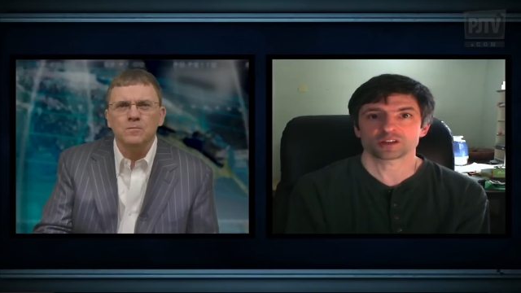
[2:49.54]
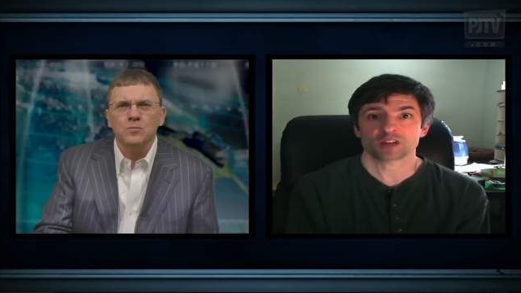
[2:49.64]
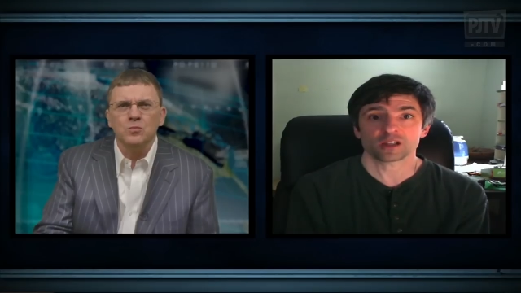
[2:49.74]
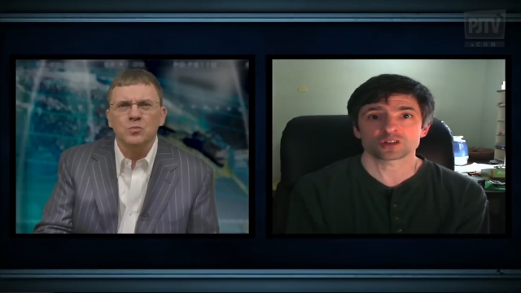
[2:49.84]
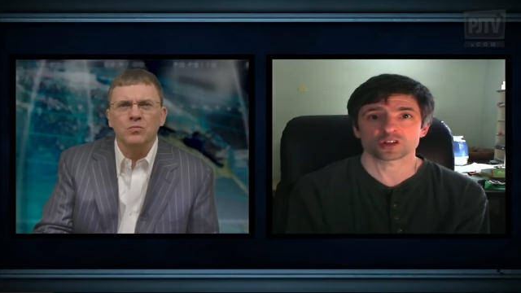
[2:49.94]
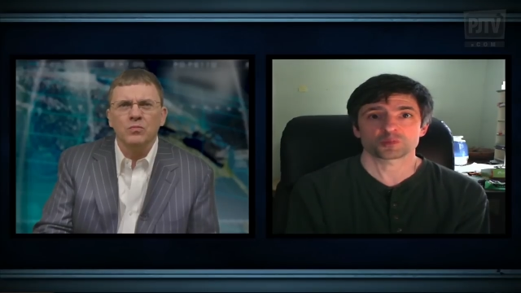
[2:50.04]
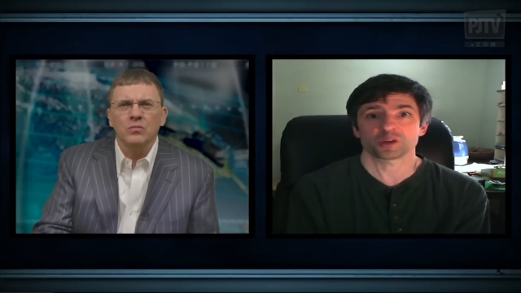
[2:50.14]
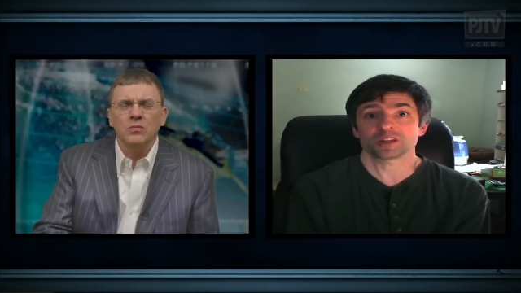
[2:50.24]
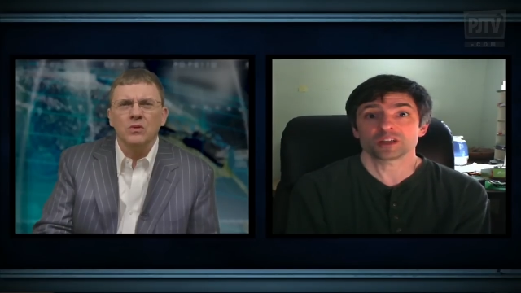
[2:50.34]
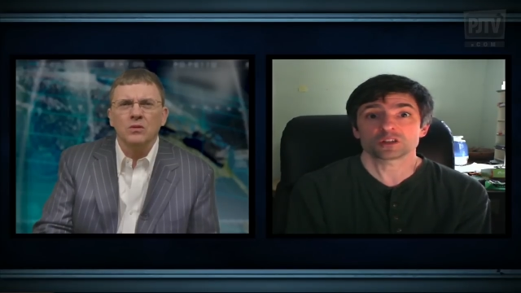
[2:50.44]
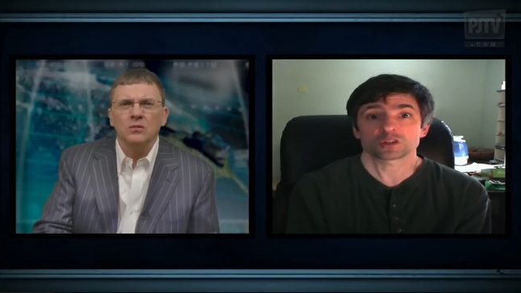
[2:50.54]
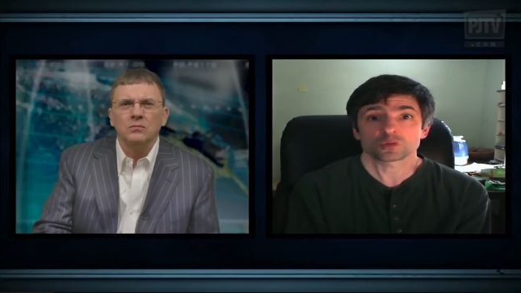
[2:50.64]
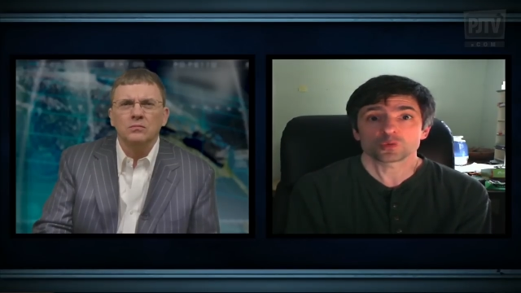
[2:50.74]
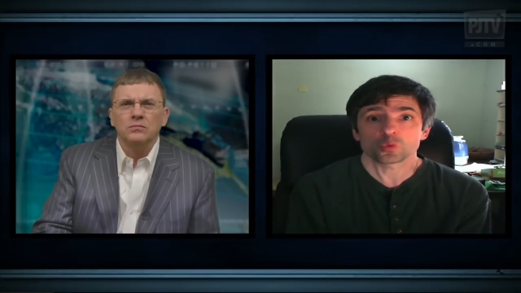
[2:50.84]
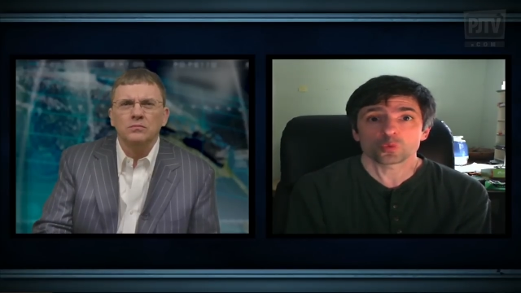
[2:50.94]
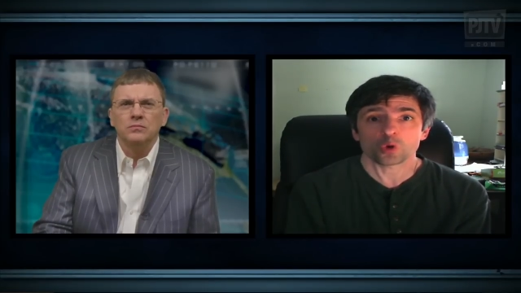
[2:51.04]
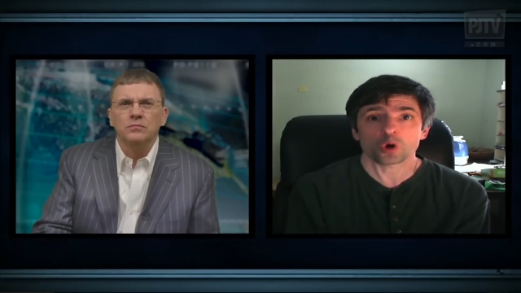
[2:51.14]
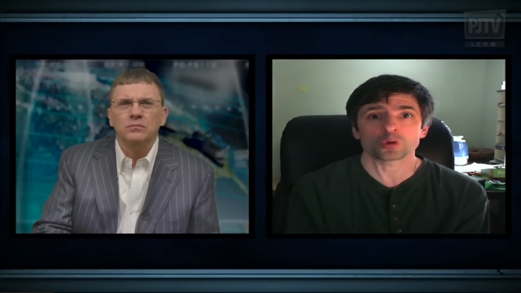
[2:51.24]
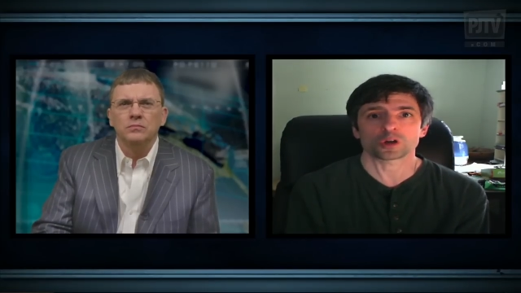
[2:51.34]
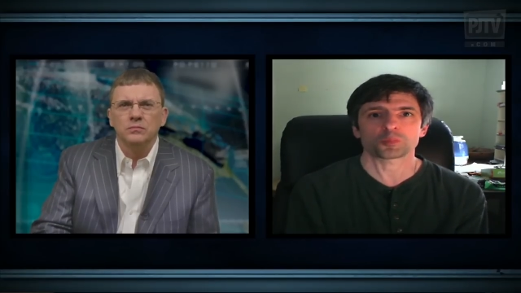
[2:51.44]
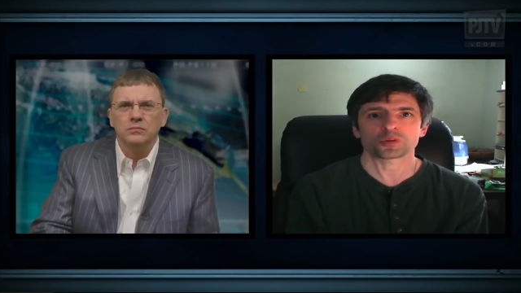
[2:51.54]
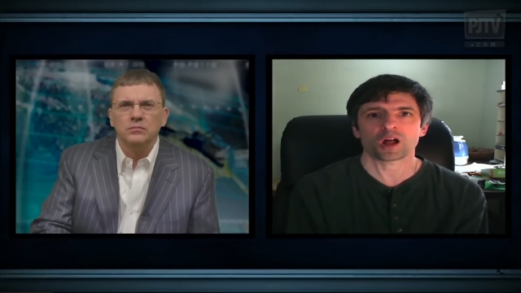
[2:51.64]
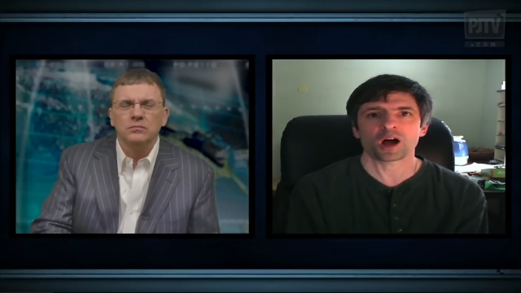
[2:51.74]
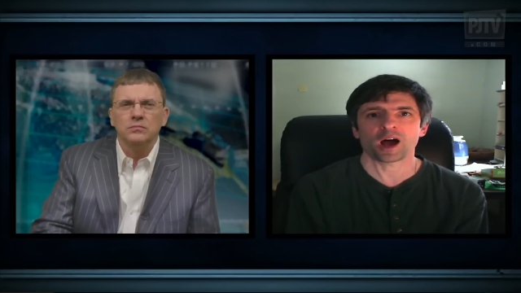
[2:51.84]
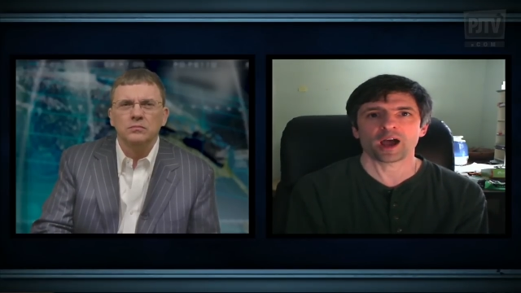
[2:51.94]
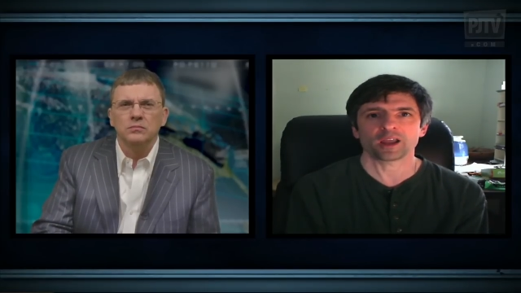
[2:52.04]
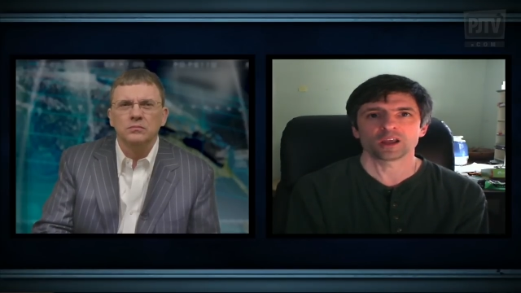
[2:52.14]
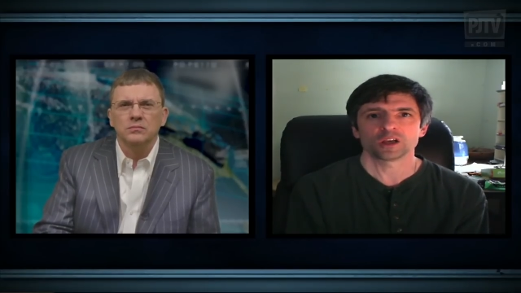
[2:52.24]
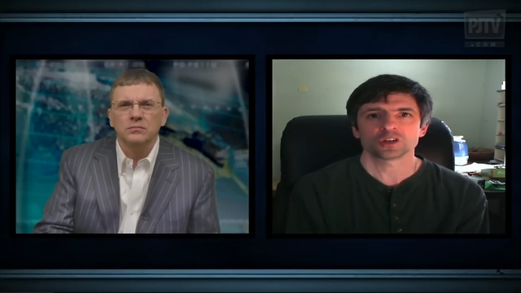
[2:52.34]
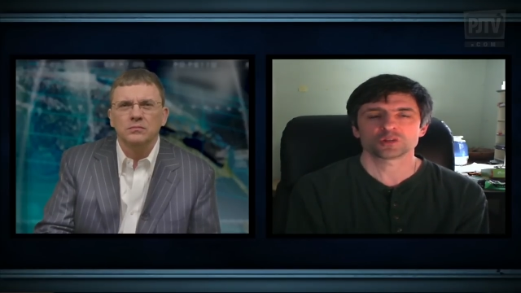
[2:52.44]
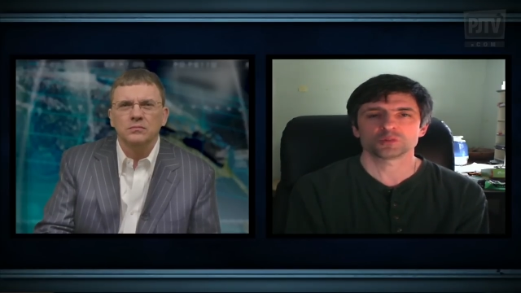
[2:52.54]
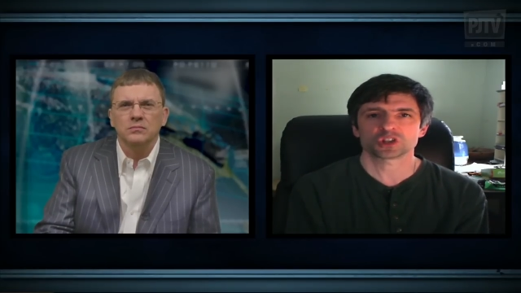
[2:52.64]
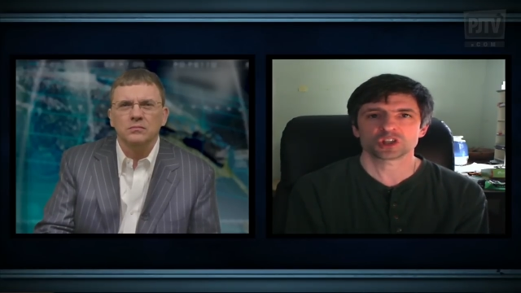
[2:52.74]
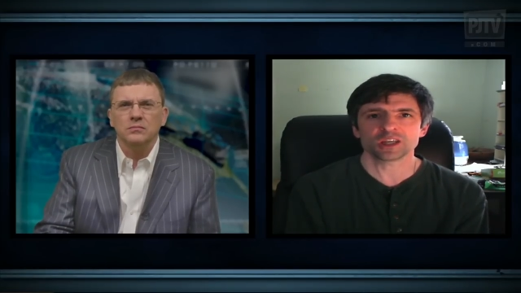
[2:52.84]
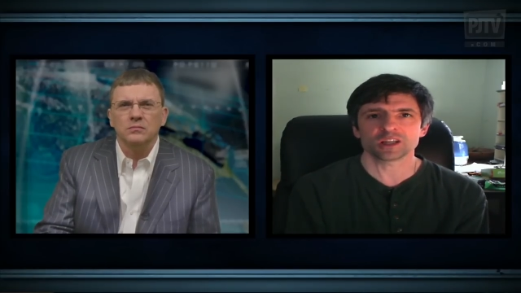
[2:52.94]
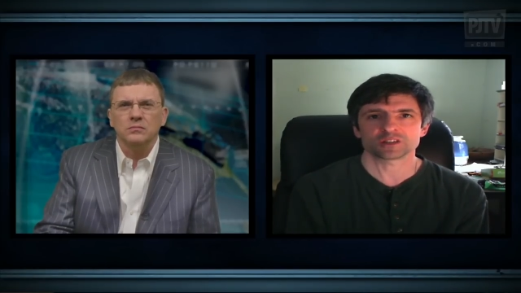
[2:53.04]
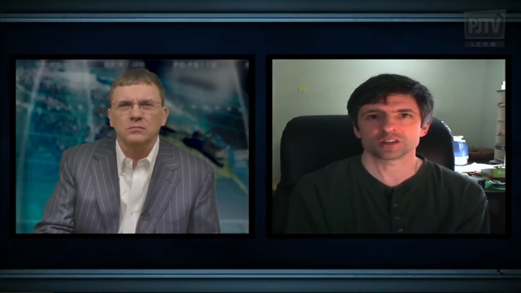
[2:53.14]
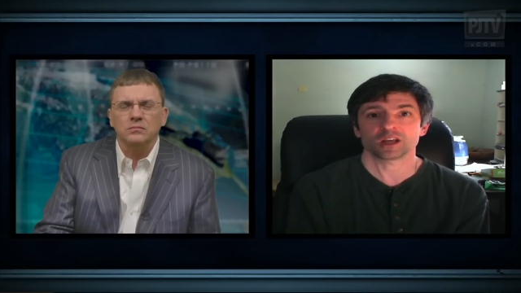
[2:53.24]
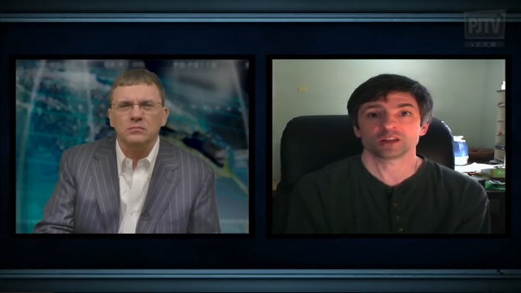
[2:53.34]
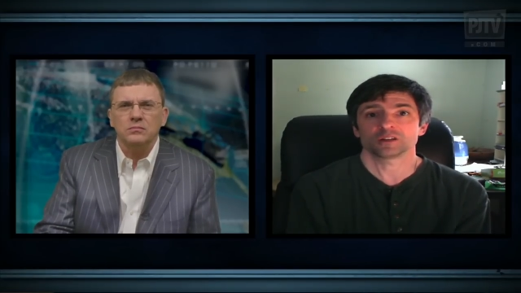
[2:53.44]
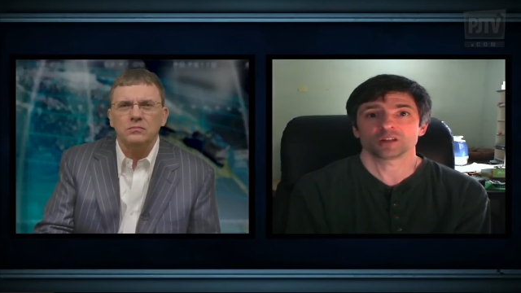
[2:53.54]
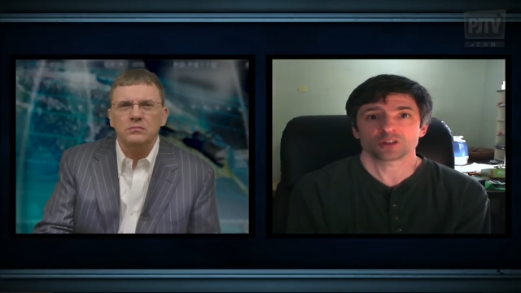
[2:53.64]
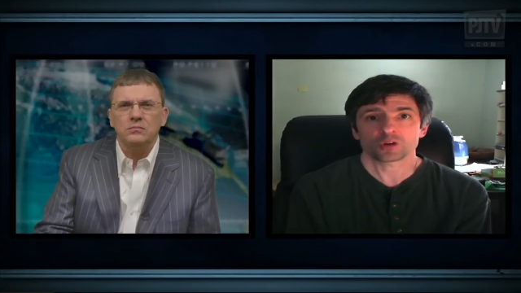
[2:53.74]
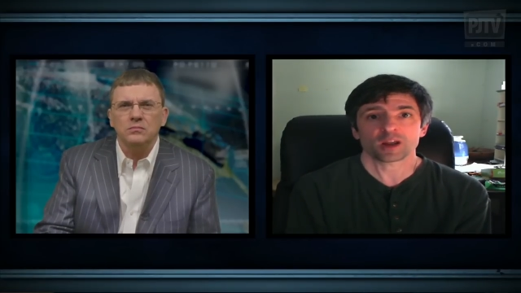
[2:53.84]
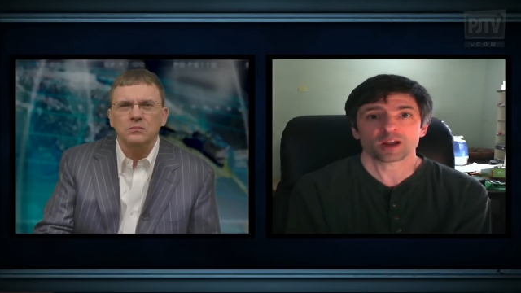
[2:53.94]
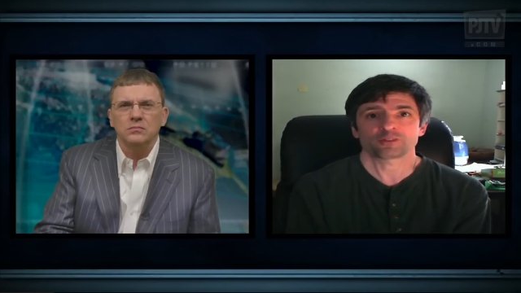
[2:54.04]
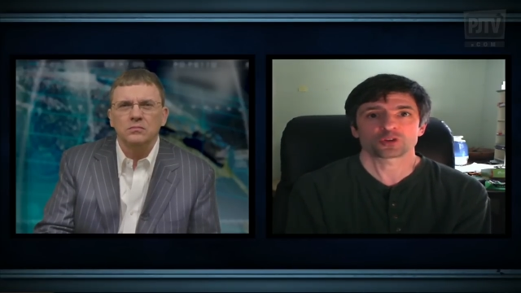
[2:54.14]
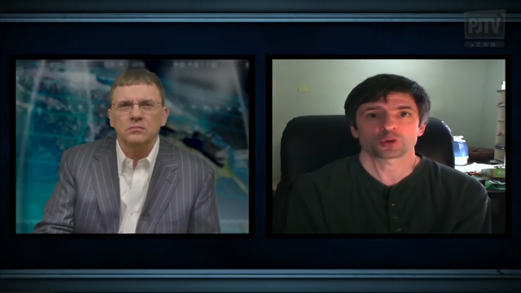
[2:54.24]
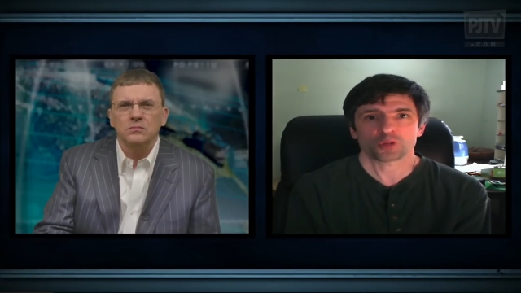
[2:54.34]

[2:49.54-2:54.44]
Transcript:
Speaker 1: on intelligence, but these won't apply to machines, and they they don't have